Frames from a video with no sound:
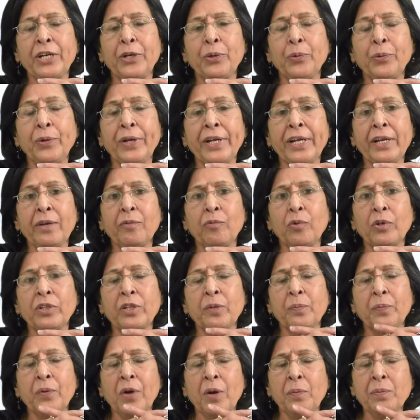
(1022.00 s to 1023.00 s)
doing, what
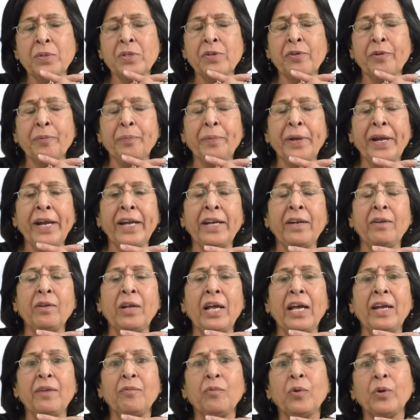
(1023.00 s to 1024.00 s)
the promises were made,
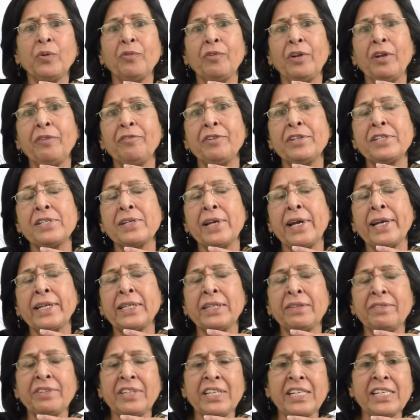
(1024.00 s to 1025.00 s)
and what welfare
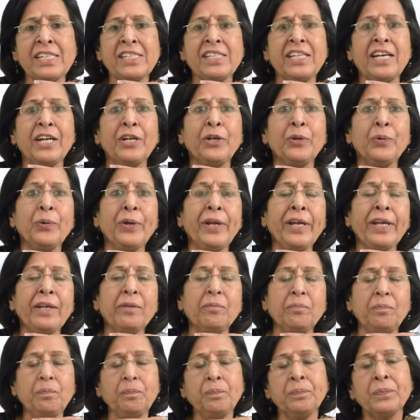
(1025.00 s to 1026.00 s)
activities they are
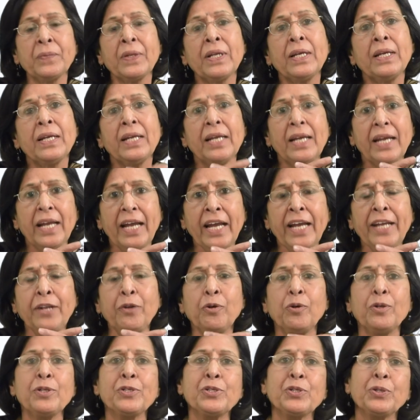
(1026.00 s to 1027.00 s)
doing. And
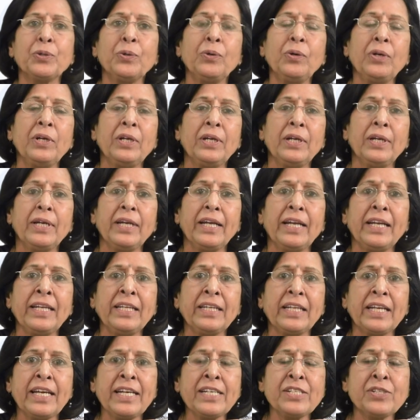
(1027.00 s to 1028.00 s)
also,
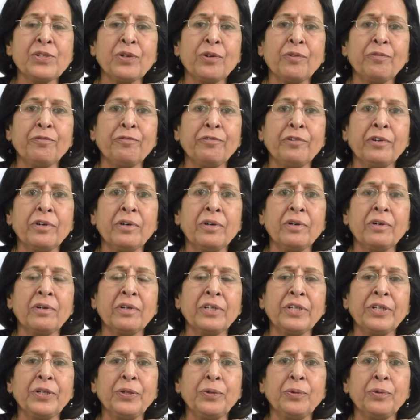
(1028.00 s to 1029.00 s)
in case of
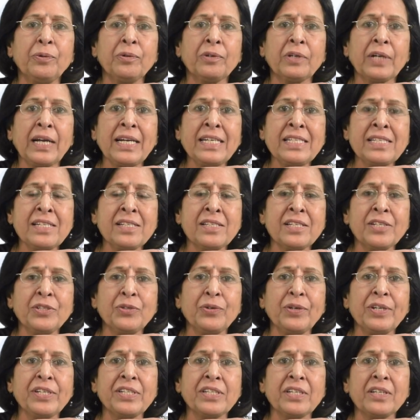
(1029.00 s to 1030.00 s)
crisis
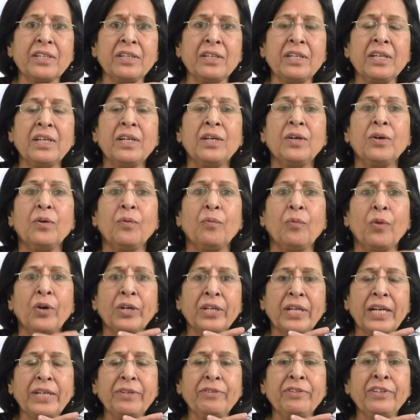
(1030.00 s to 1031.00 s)
situation,
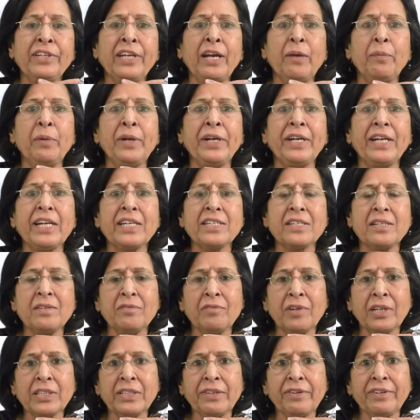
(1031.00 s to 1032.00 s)
what kind of rehabilitation
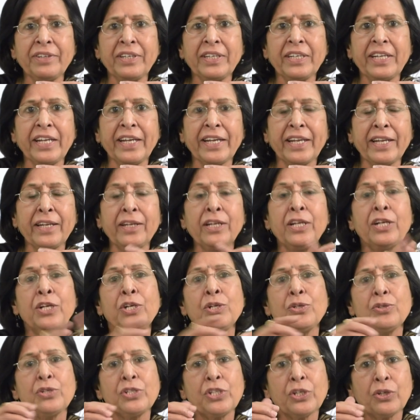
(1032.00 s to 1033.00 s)
work they're undertaking.
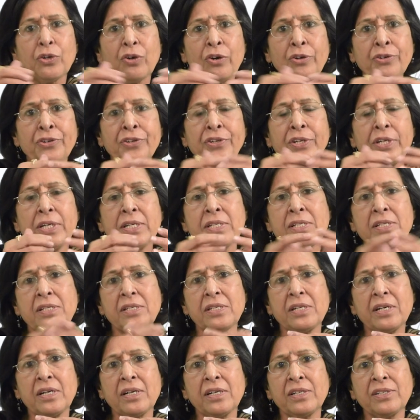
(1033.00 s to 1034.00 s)
So it's a continuous
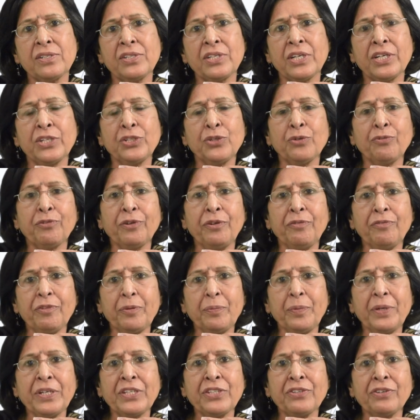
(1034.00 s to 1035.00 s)
surge of
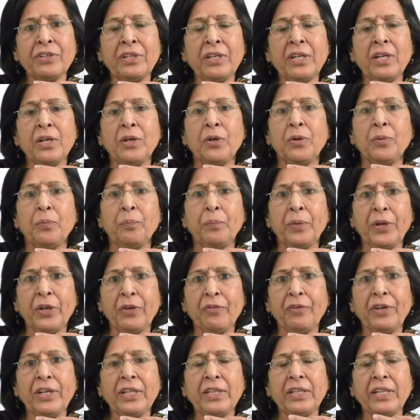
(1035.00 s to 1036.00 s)
information
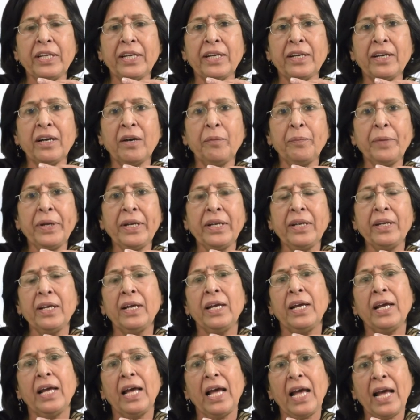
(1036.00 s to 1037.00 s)
between the government
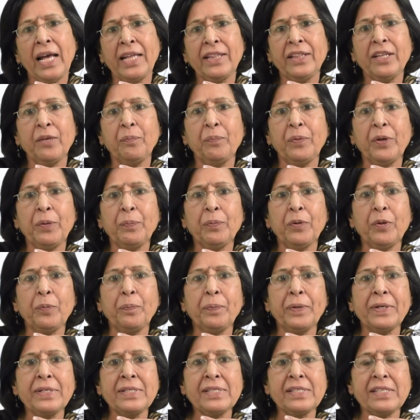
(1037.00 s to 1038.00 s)
and the people
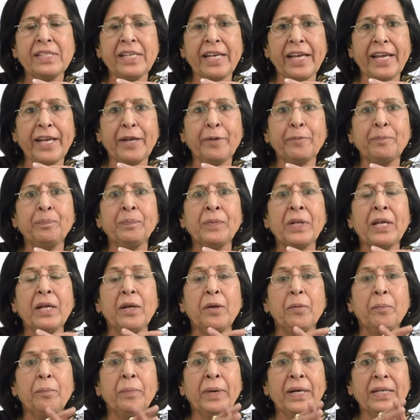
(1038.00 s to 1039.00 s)
per se.
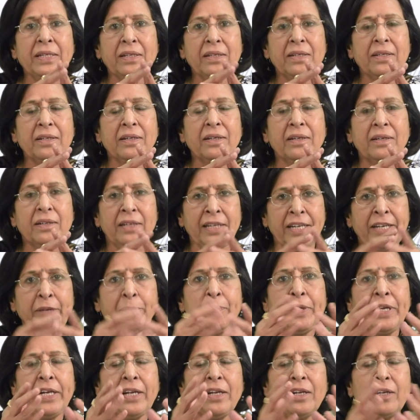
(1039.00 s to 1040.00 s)
But let
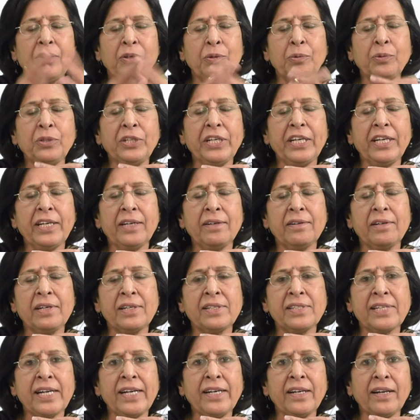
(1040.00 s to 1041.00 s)
me do the
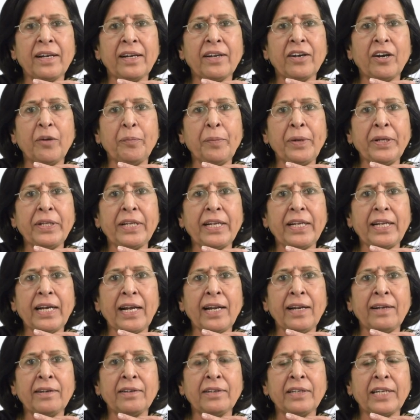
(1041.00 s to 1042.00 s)
central government, then
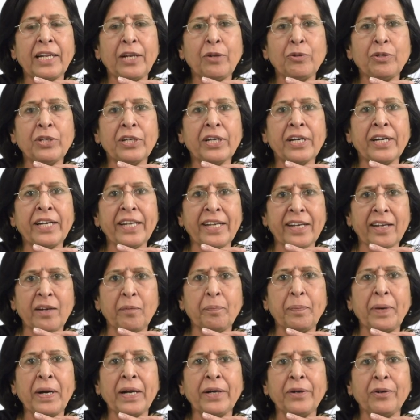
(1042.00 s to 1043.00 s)
I'll tell you the critical
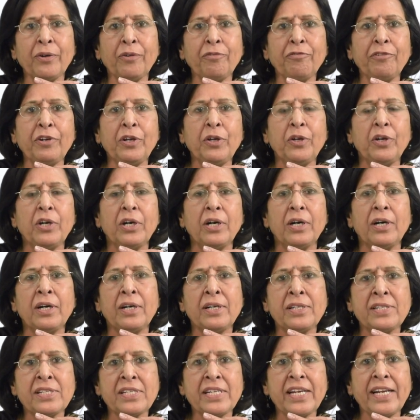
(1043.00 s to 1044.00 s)
part of
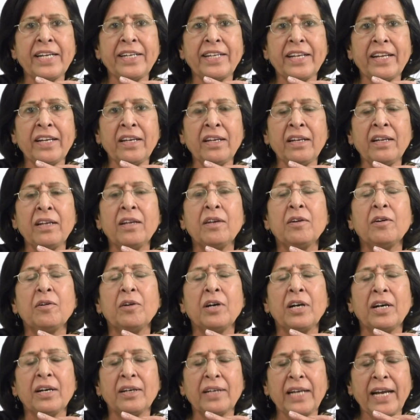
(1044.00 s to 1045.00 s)
state
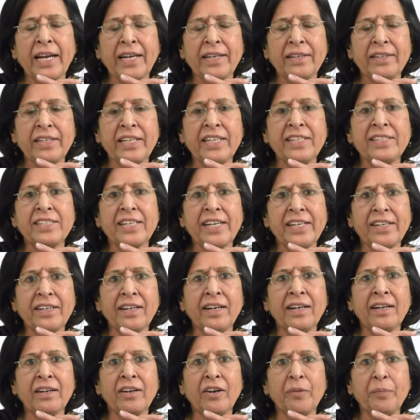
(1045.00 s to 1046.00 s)
and the
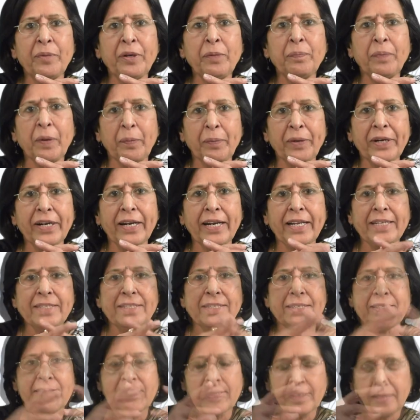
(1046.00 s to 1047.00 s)
central government public
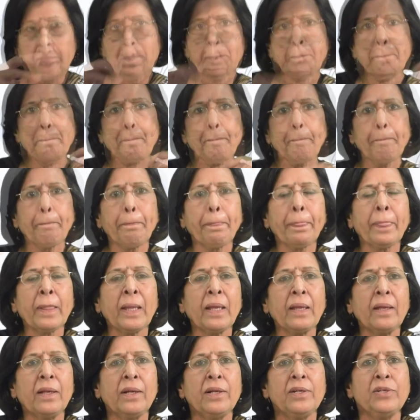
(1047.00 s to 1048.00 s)
relations.
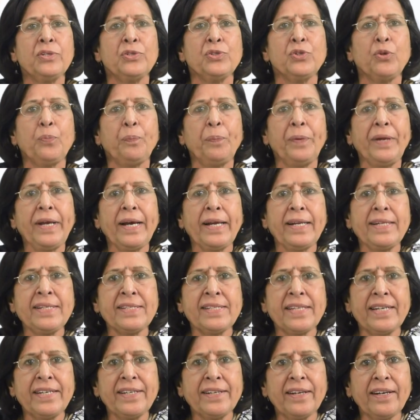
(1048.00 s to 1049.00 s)
So PR in
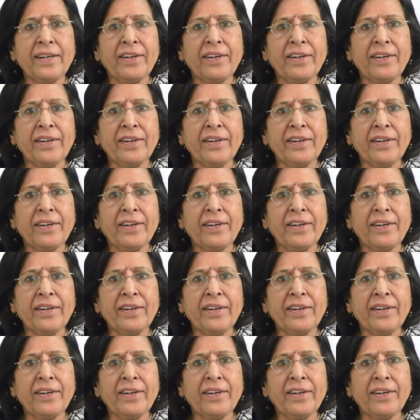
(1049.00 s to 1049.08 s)
central